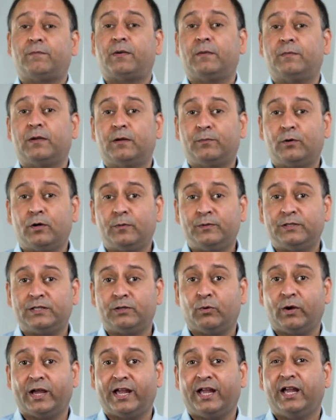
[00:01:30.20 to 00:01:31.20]
Premier Property
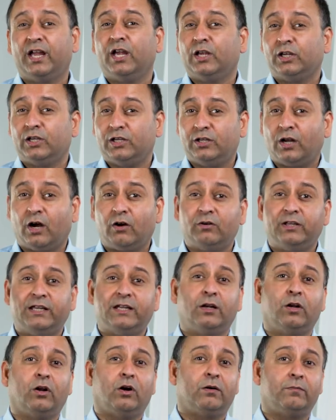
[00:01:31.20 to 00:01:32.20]
where you don't need a
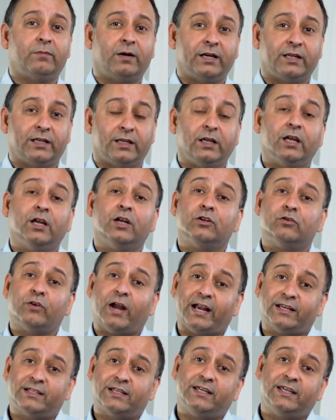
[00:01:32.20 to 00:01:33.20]
lot of money to
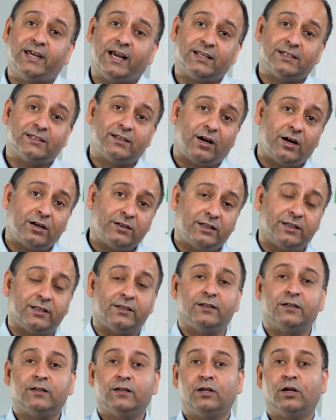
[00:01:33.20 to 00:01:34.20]
actually get started.
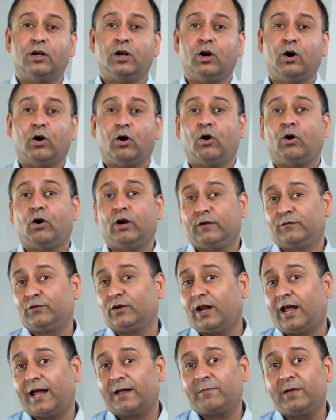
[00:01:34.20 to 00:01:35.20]
Or if you're
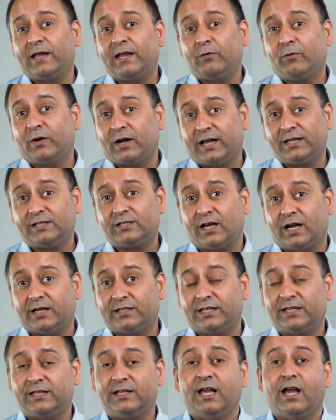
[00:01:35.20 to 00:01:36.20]
like me, when I
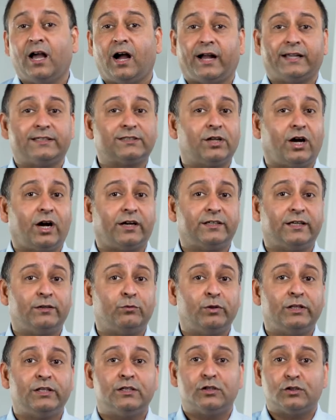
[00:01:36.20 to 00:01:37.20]
started, I started
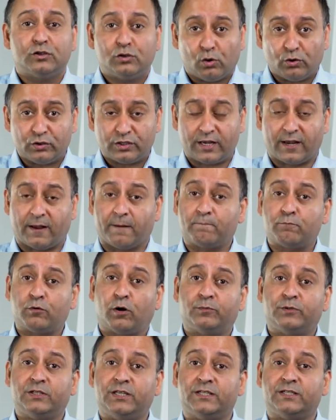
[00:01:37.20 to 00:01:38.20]
with sourcing
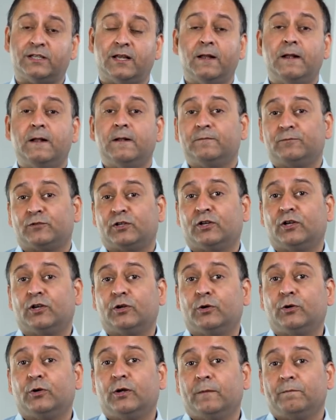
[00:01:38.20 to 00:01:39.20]
properties.
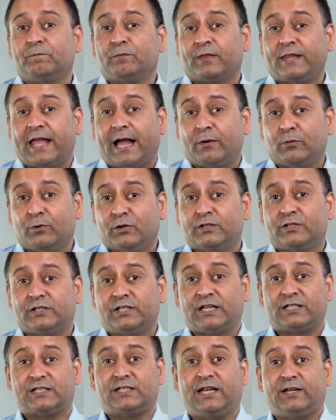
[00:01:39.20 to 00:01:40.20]
So that was
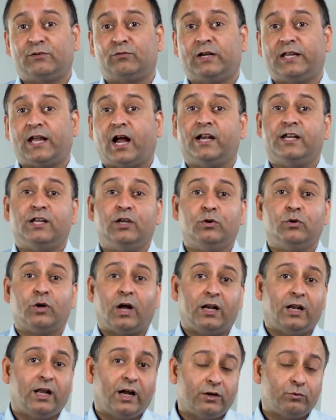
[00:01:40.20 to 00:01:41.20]
just literally, I knew, I
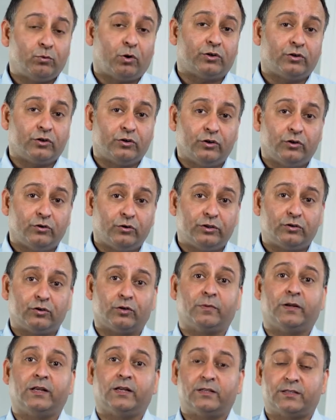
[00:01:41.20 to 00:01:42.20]
learned what to do. It took
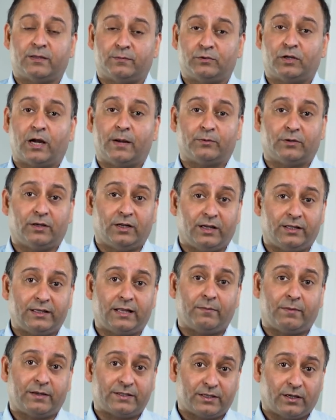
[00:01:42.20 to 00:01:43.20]
me some time to learn that
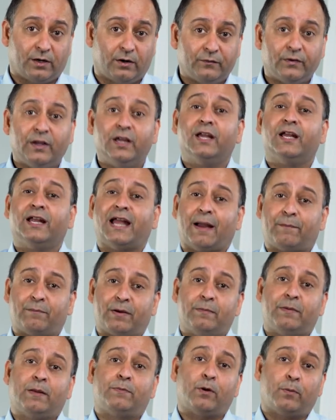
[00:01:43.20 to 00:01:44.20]
myself. At
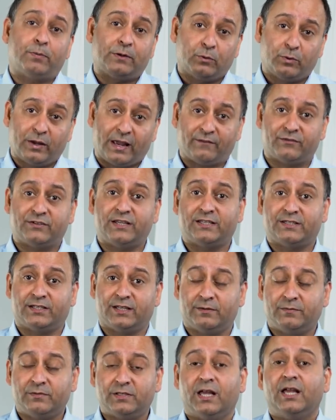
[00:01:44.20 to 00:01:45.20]
Premier Property, we have
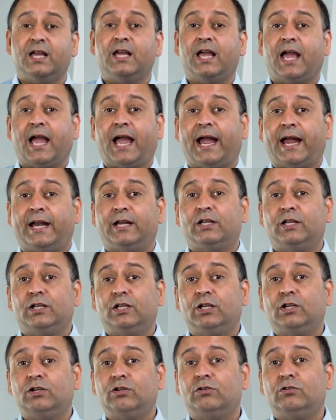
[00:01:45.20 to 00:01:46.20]
systems and
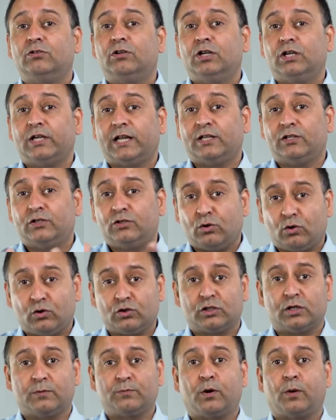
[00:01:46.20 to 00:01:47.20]
you can
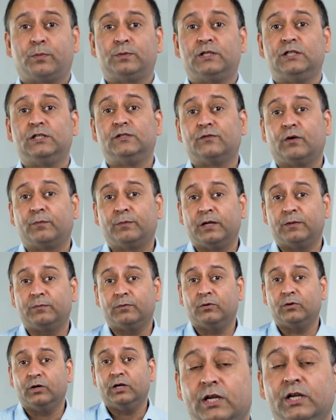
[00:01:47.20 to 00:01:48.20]
source properties for
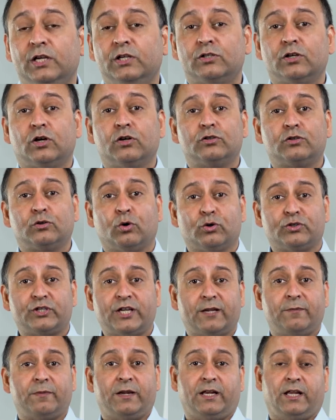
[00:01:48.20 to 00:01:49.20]
people. So
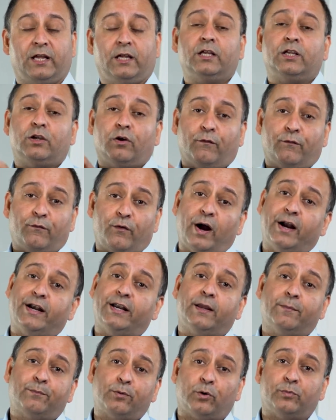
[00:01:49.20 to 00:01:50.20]
sourcing meaning you're
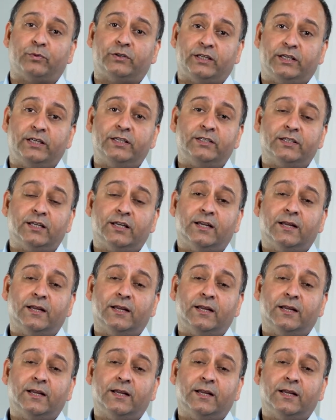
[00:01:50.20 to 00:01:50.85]
finding properties